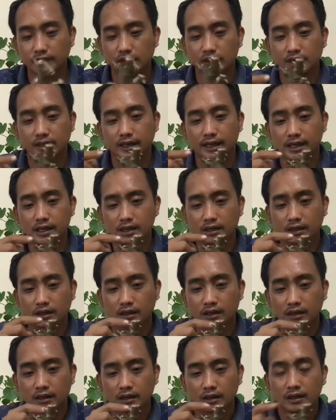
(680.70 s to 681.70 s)
Okay?
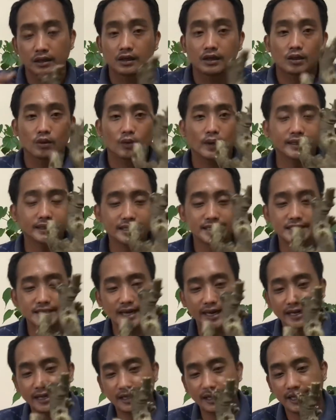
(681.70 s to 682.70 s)
What is
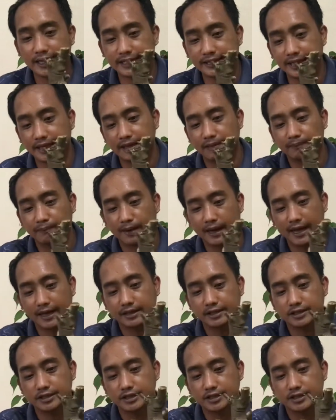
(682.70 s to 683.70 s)
a leading
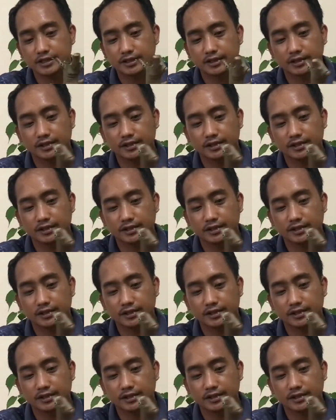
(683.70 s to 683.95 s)
branch?